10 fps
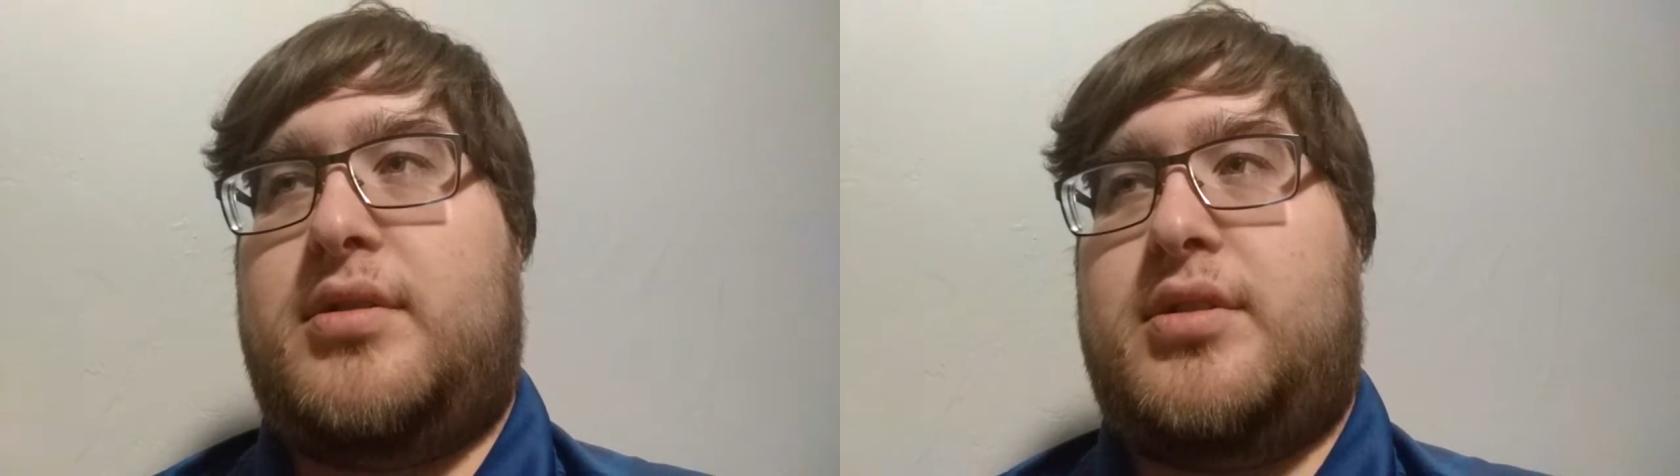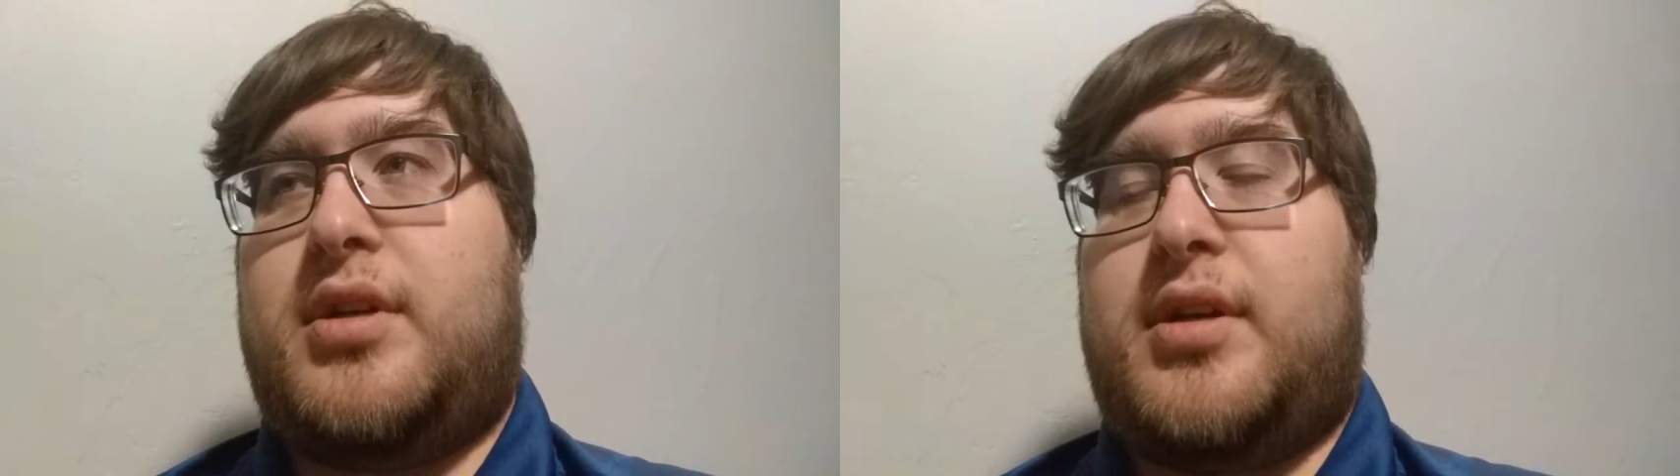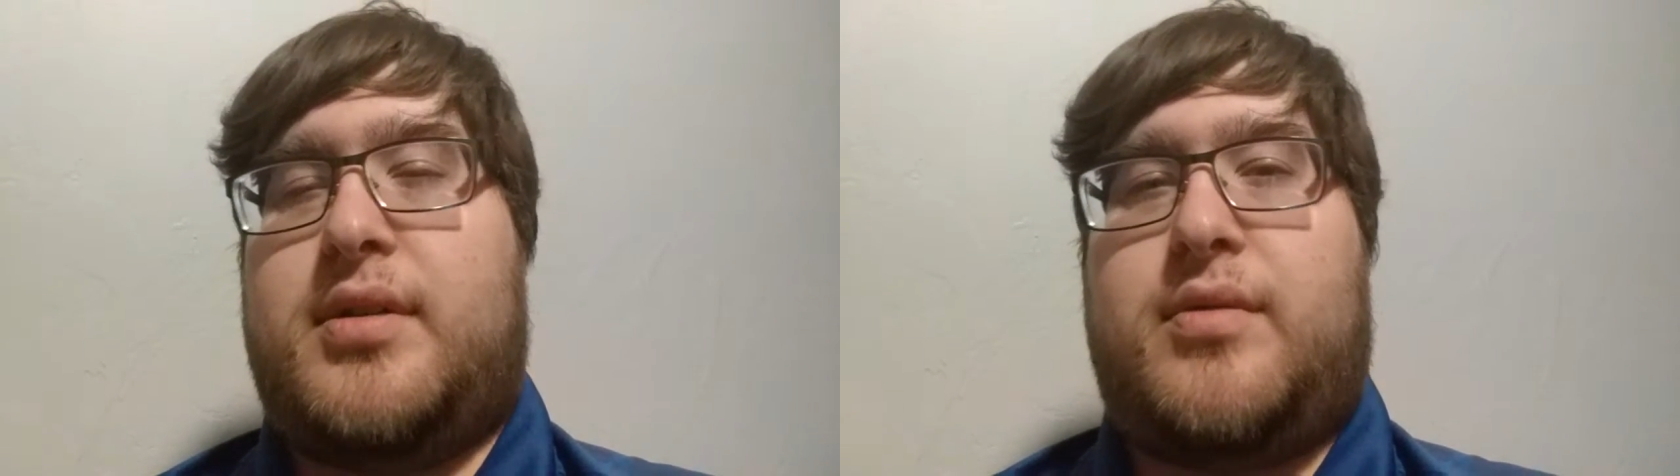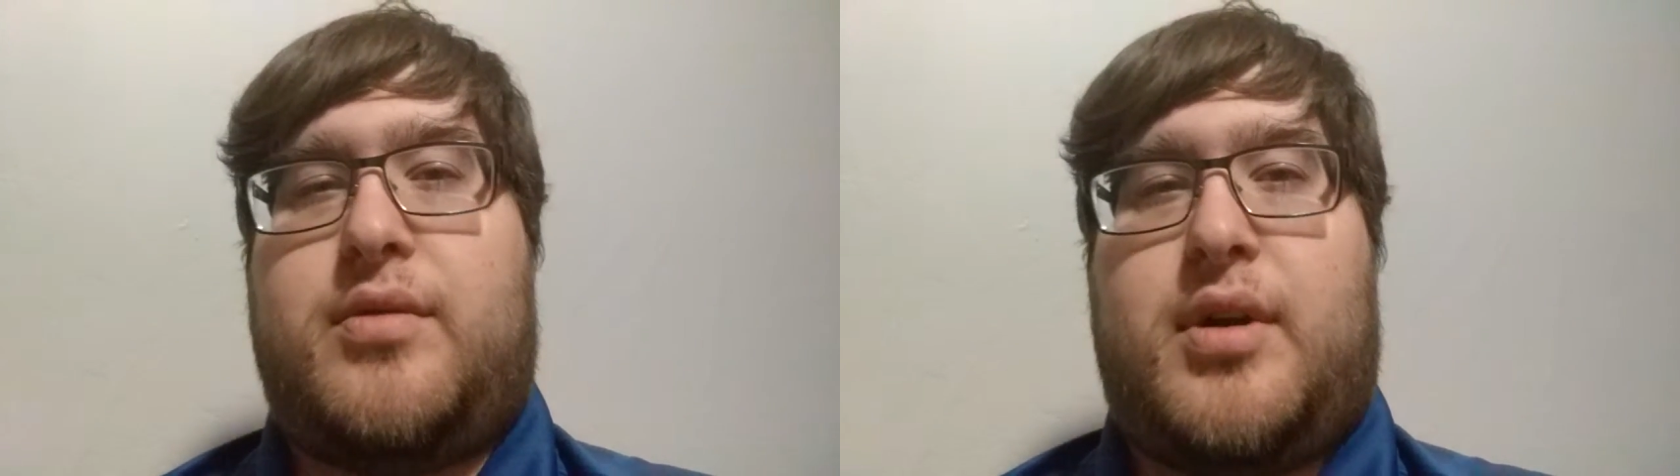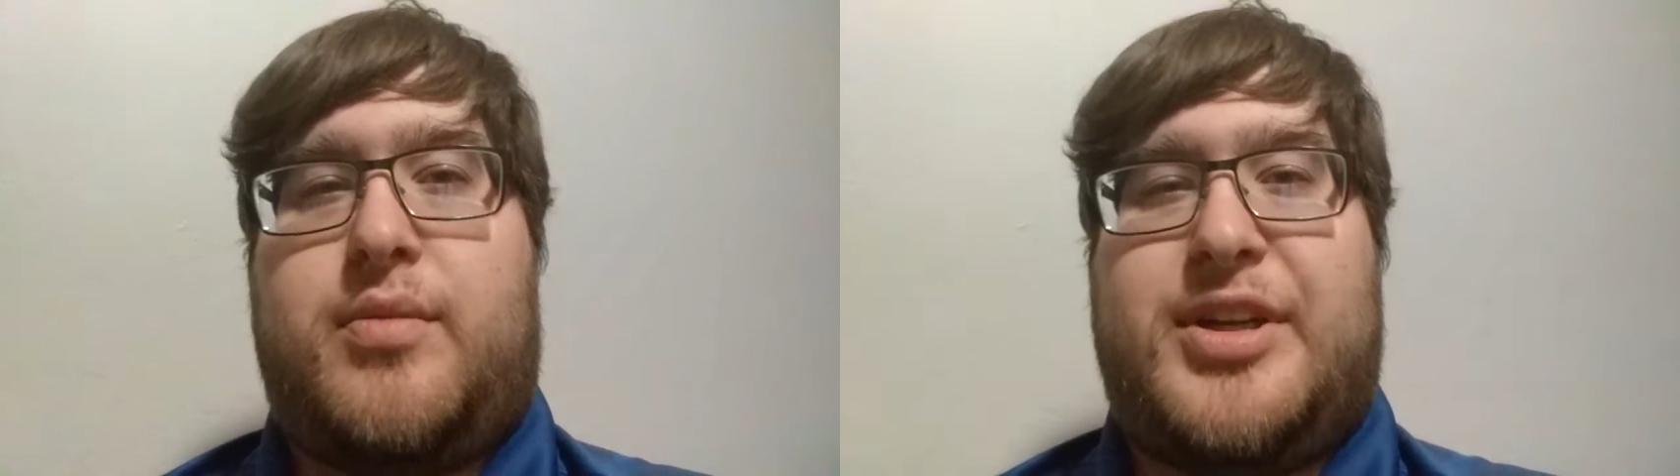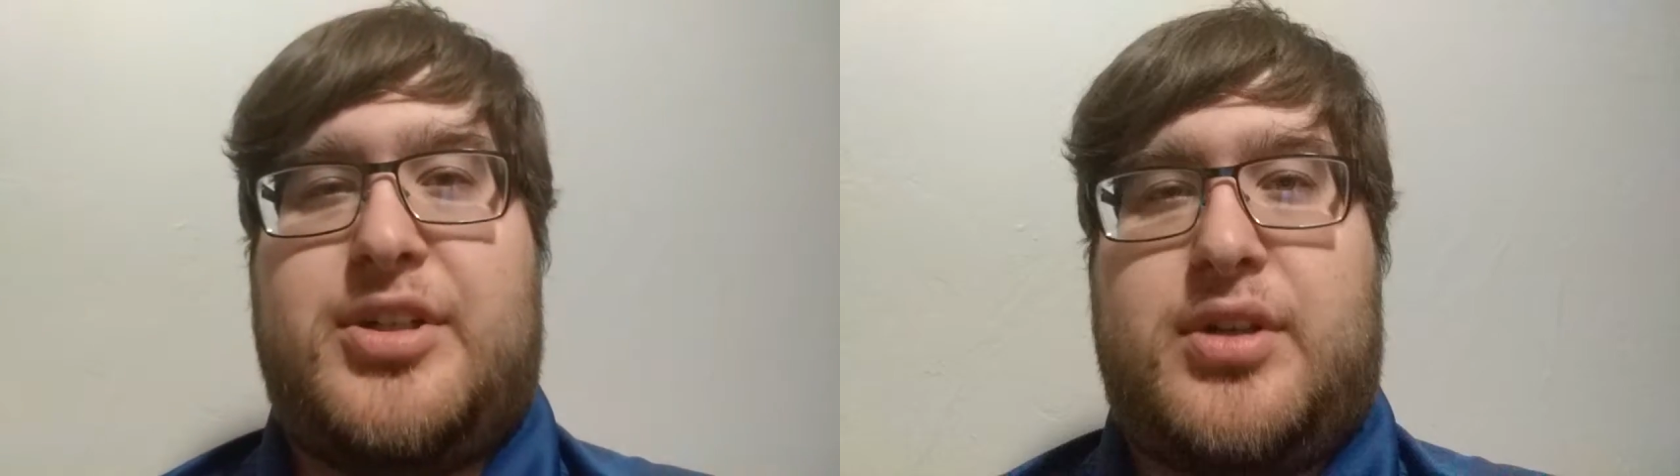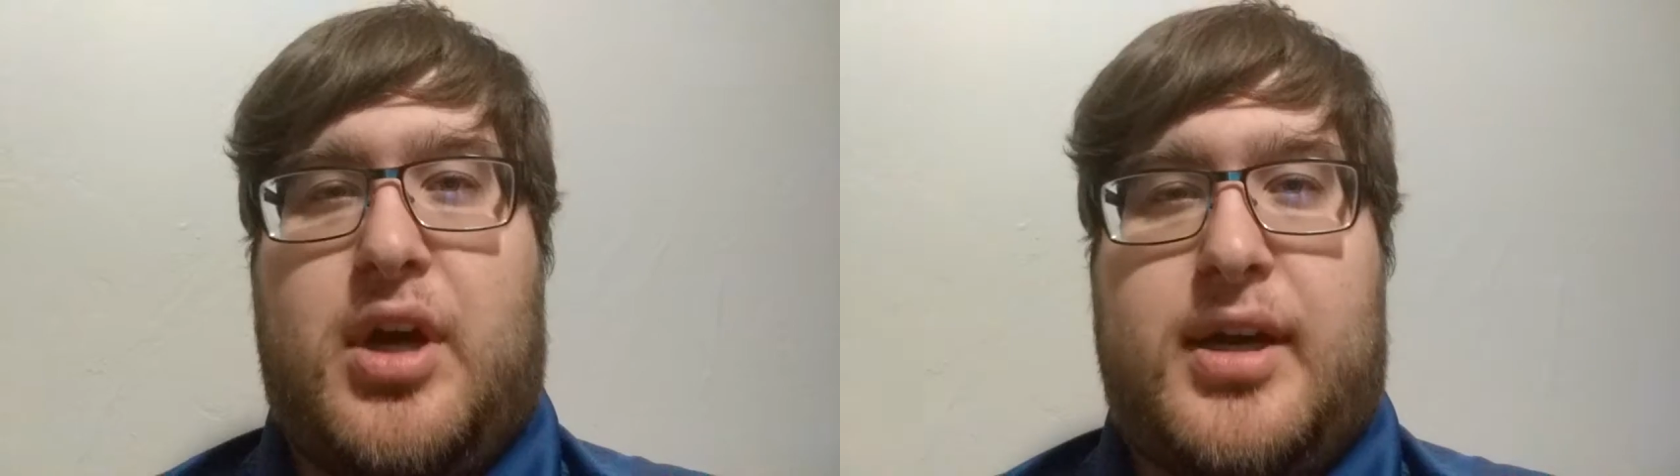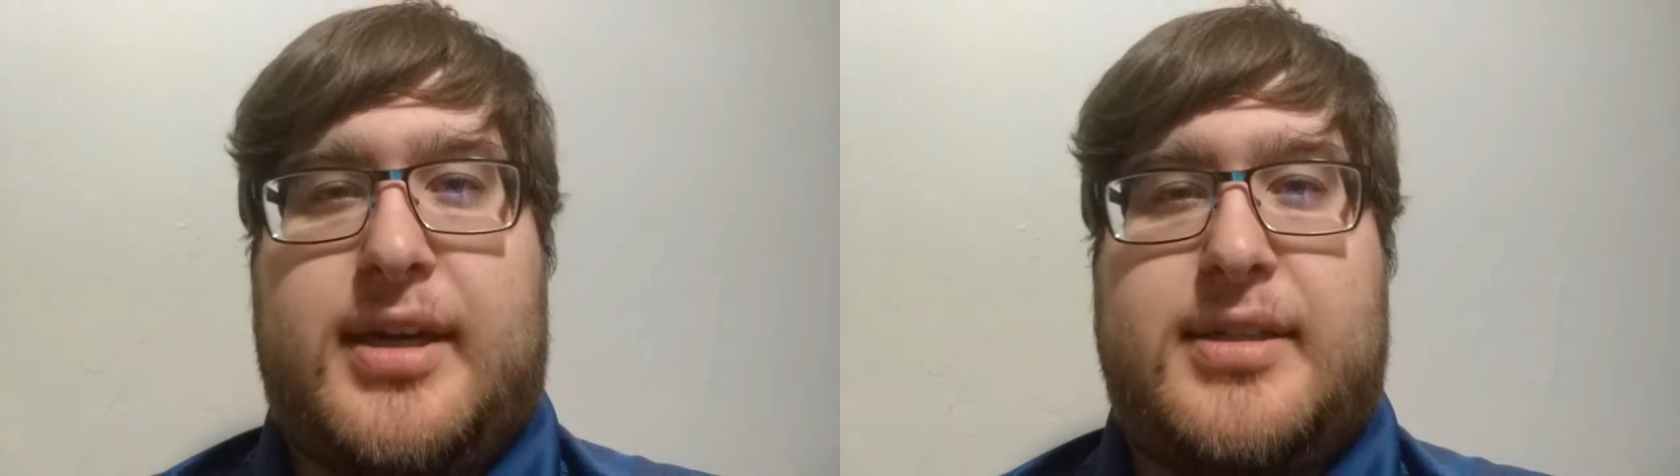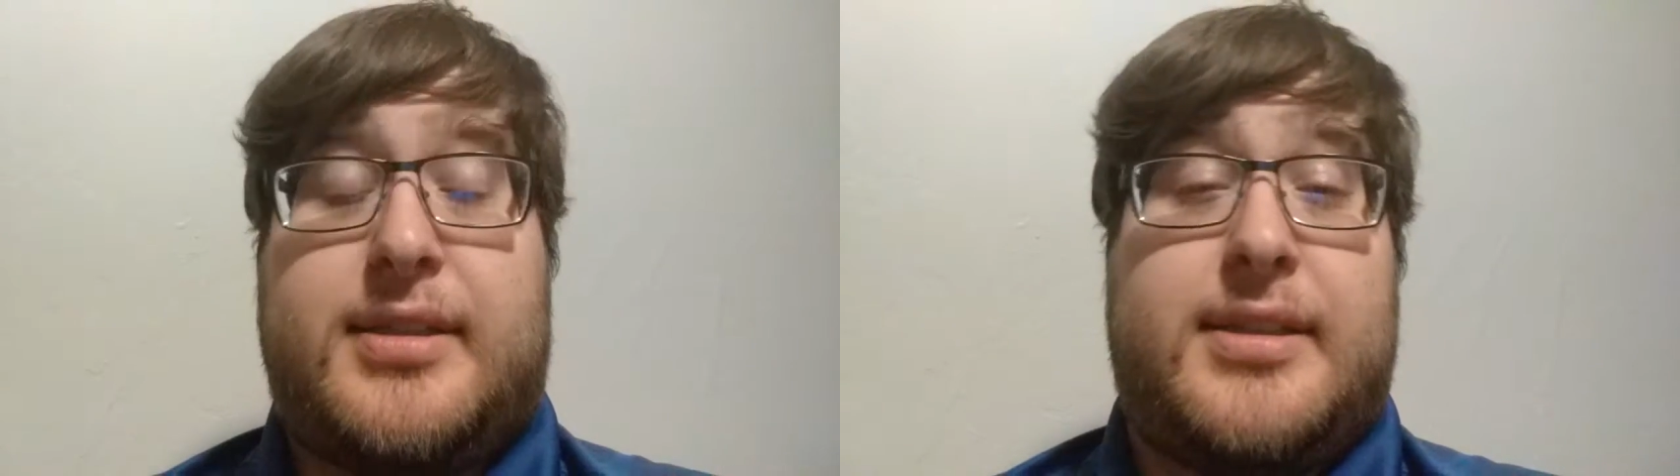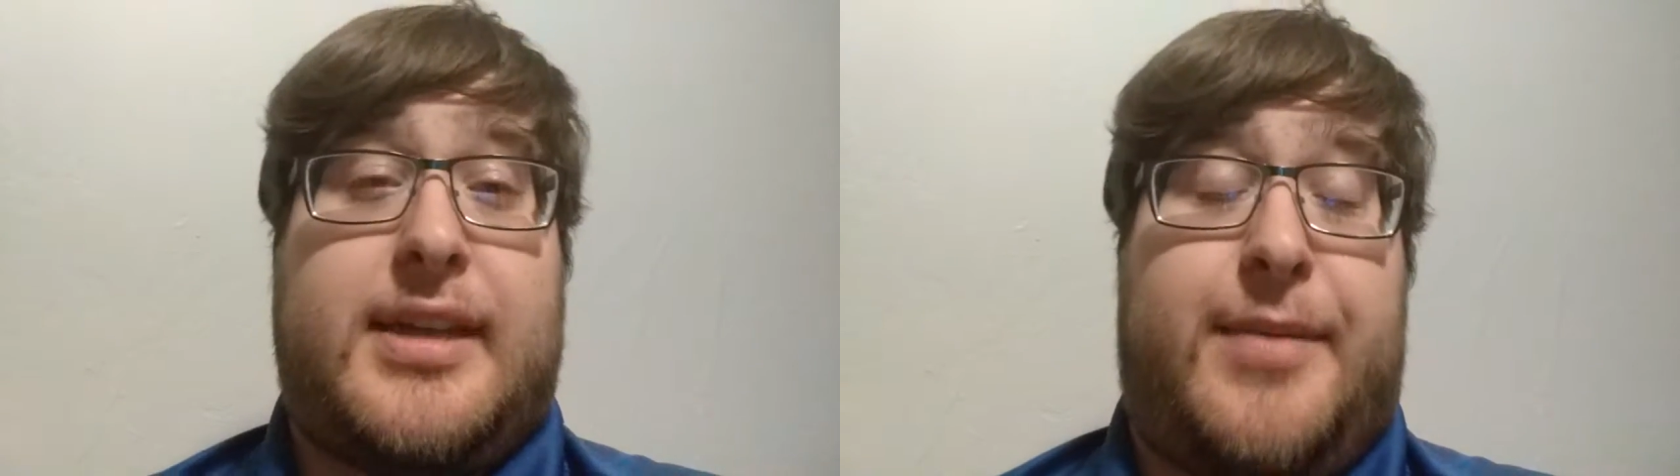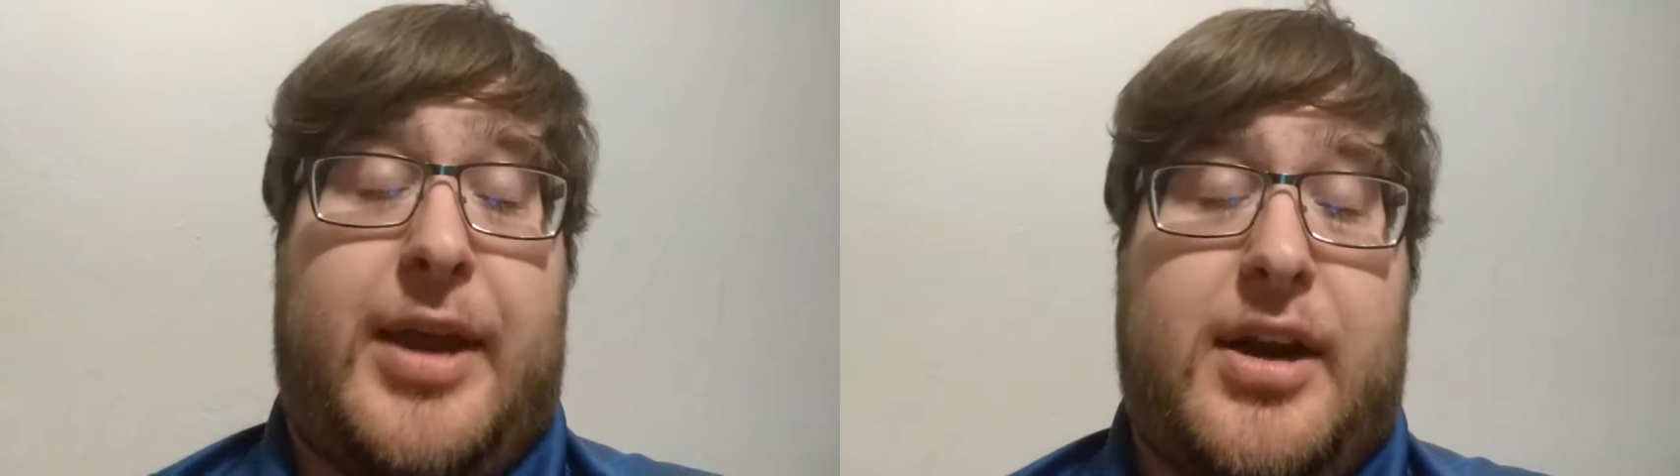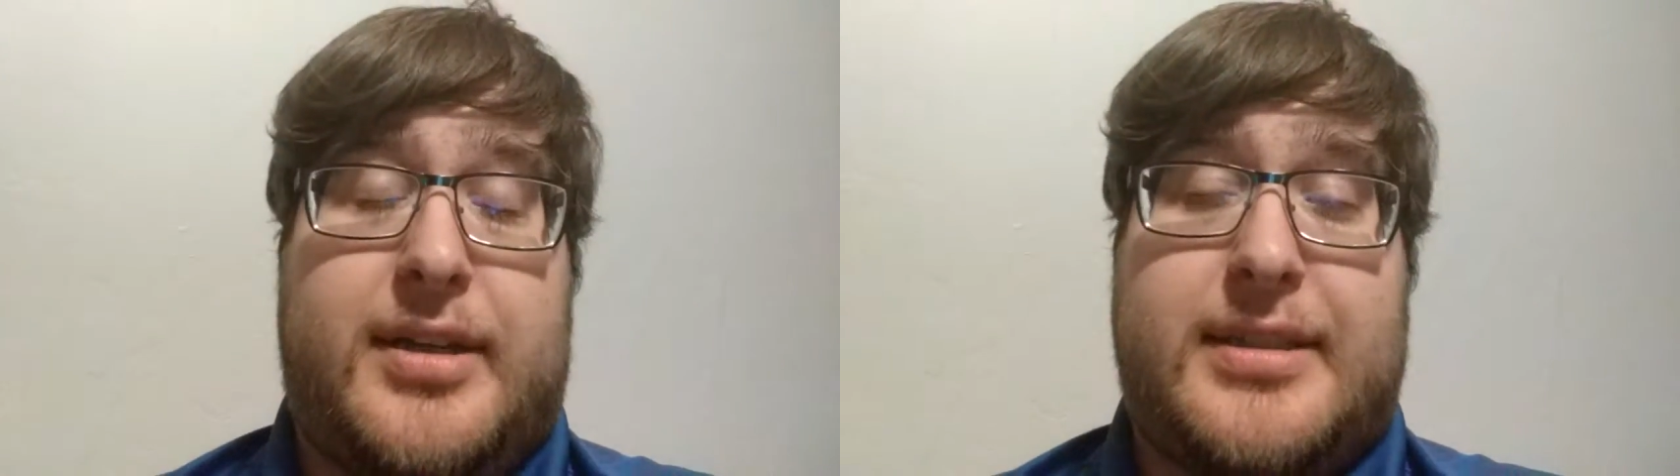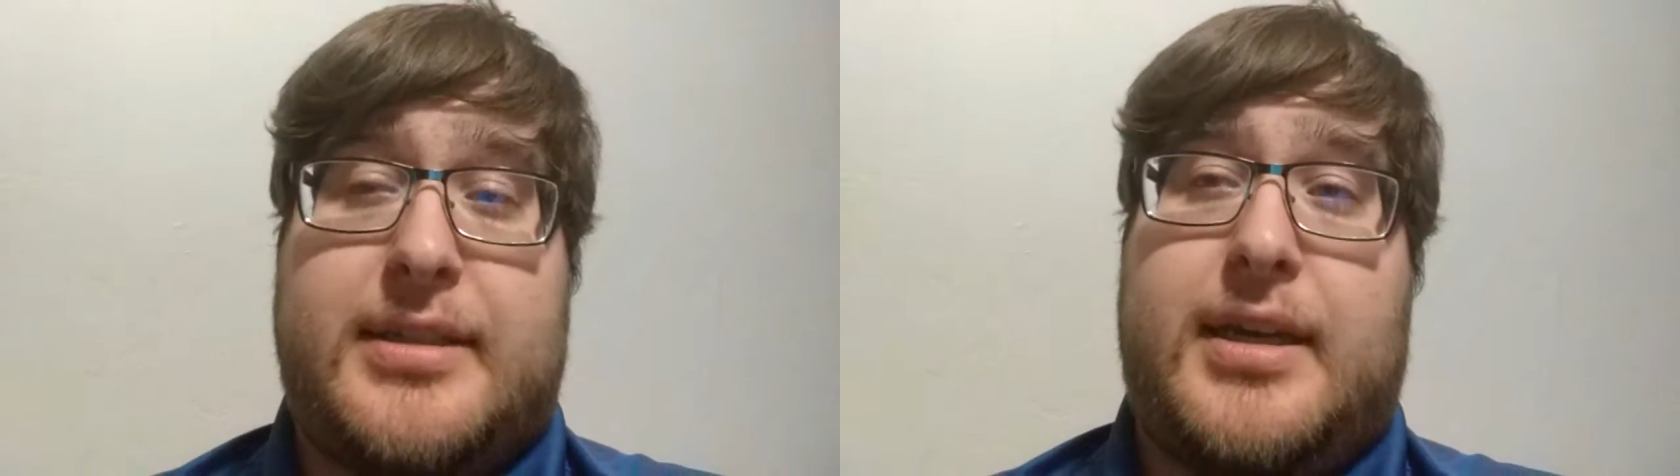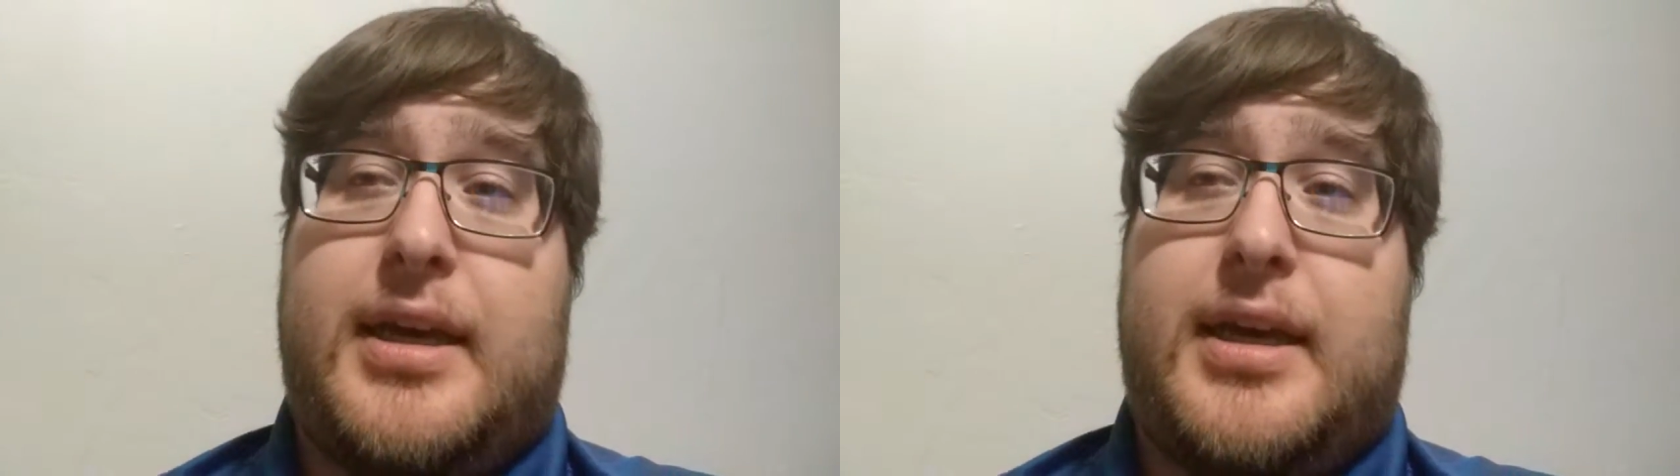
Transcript: Richard Dawkins, and Sam Harris.